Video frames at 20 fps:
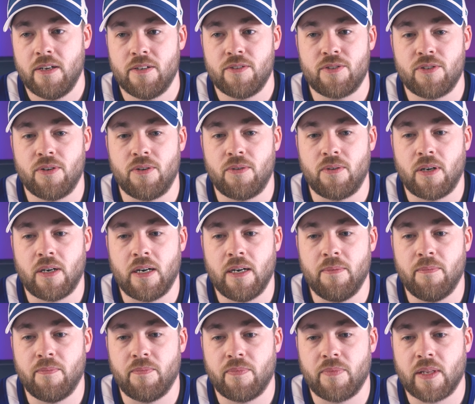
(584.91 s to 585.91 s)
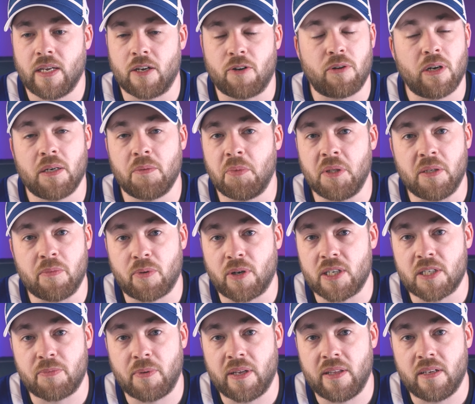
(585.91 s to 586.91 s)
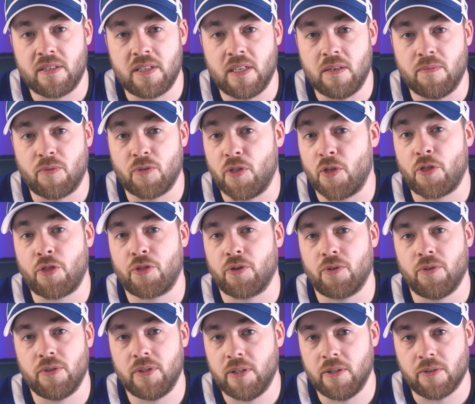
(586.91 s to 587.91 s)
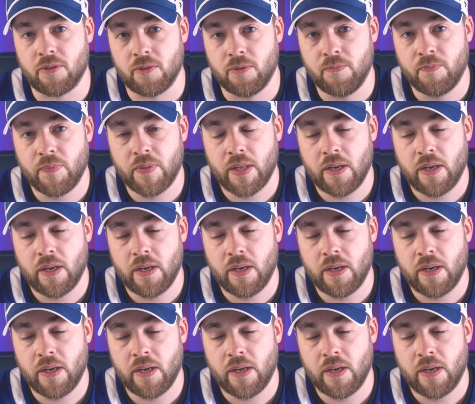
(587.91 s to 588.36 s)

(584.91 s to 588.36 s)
So I'm incredibly impressed by that team for the third year